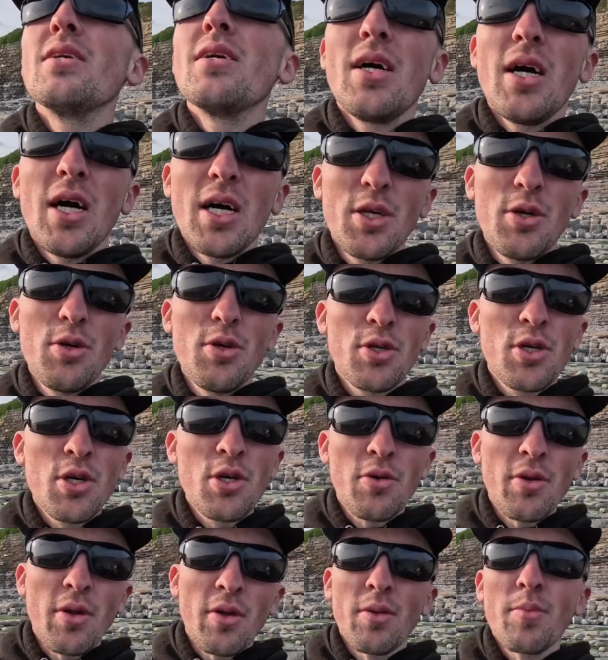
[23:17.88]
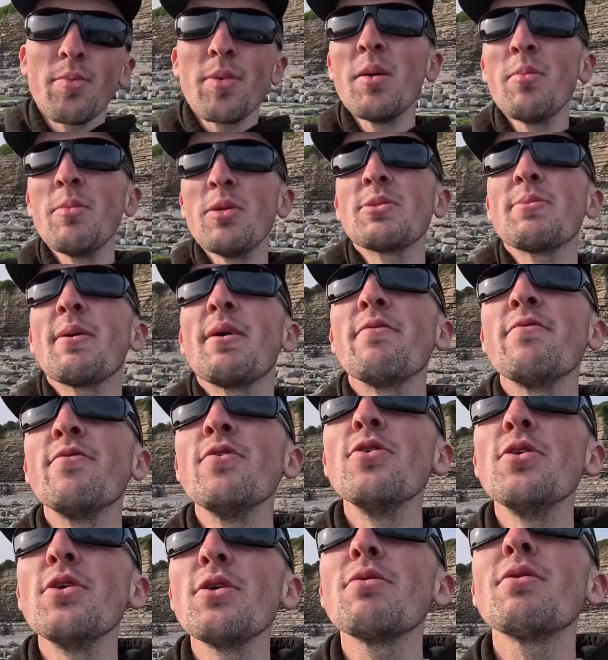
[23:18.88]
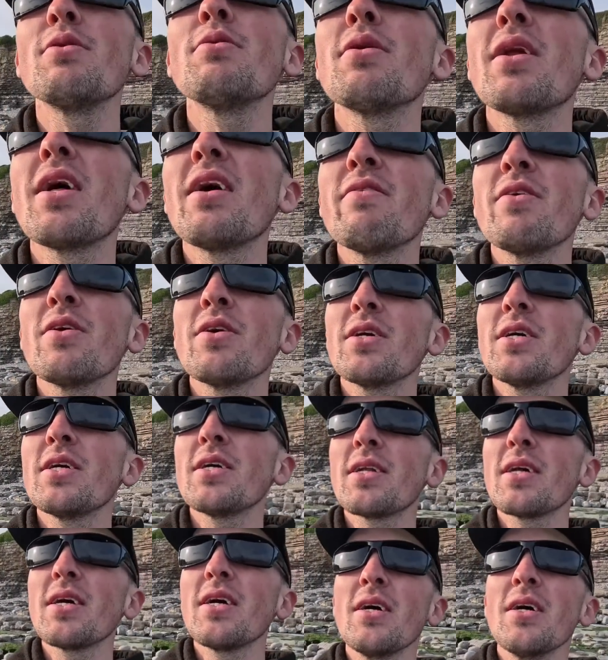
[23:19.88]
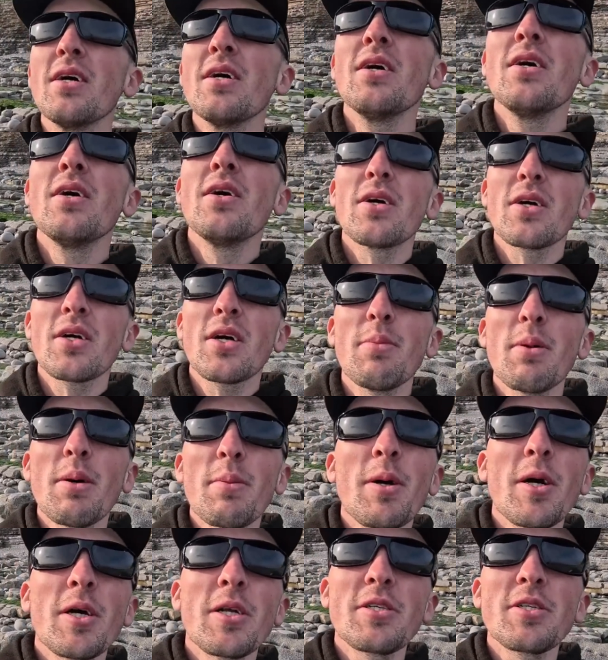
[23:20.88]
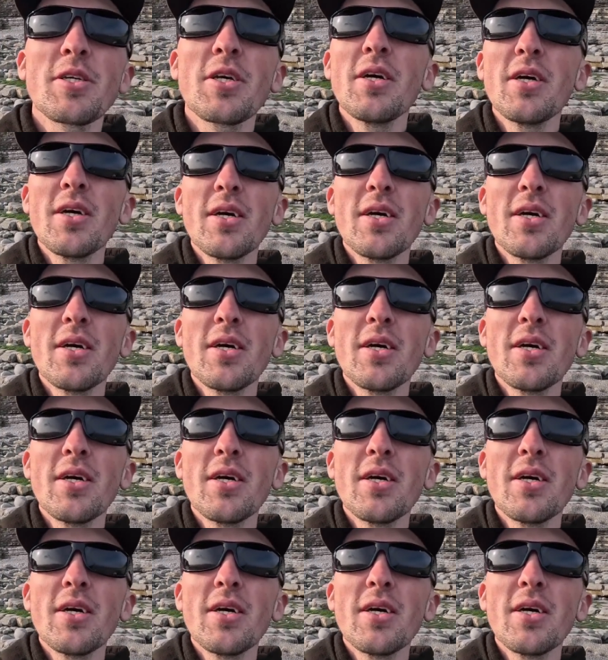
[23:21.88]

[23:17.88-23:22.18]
I know you could go down a pub and spend 40 quid or whatever on a couple of pints.